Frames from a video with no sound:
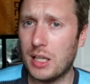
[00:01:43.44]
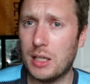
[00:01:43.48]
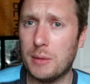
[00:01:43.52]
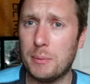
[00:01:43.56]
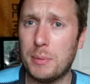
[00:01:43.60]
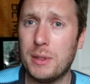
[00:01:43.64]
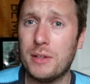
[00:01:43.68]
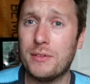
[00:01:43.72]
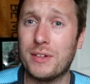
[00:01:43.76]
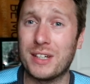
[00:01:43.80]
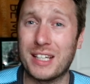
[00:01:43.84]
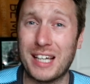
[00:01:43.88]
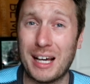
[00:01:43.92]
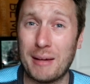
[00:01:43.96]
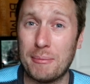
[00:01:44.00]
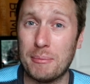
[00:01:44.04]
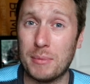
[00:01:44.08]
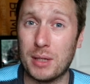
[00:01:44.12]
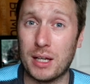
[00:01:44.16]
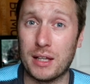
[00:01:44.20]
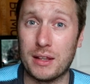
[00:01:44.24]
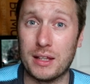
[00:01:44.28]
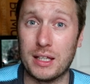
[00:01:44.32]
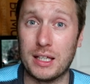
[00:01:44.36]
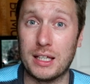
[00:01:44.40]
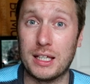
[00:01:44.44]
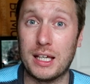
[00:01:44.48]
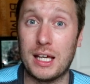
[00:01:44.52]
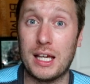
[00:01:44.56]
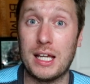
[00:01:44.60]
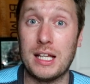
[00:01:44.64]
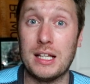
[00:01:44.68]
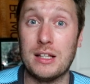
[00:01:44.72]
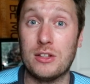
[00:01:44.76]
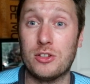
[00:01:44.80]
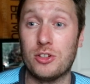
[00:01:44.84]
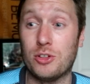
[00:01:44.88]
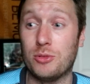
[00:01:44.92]
and a bit of a gamble, I think,
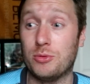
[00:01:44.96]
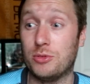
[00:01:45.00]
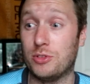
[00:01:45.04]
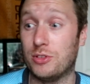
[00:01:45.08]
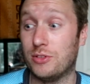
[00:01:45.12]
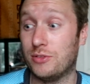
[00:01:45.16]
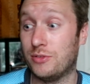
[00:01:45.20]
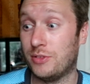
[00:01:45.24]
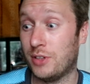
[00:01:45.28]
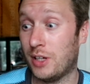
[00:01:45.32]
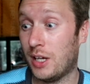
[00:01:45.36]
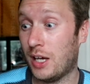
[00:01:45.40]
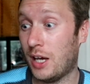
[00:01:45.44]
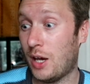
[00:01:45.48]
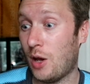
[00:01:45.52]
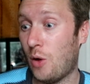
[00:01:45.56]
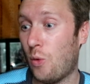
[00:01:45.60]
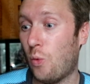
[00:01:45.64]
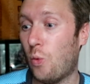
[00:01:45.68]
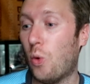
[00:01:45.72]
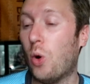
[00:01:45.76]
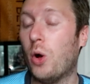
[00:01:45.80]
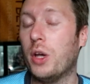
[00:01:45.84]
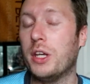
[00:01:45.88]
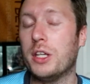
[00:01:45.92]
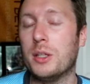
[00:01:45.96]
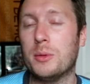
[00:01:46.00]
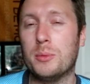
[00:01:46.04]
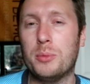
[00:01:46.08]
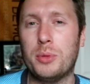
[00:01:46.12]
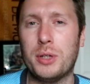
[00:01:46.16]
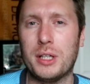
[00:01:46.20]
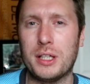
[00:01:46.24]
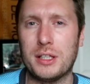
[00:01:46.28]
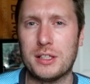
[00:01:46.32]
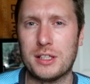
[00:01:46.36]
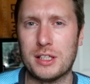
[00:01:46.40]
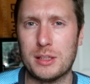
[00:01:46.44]
in terms of what he can
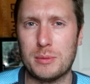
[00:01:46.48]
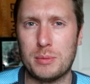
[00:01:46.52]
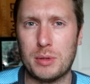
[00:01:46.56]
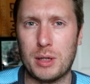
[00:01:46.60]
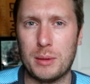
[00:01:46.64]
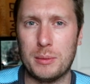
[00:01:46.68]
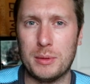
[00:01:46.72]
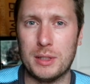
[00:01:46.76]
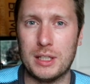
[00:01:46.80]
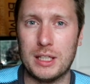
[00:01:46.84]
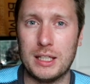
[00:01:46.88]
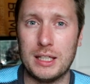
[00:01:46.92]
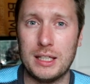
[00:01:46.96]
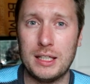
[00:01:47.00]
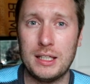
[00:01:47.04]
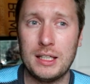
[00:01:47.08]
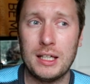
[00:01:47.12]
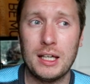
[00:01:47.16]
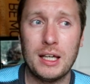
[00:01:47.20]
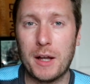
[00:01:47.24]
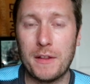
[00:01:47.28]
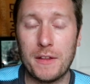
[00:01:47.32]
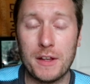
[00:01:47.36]
bring to the Premier League.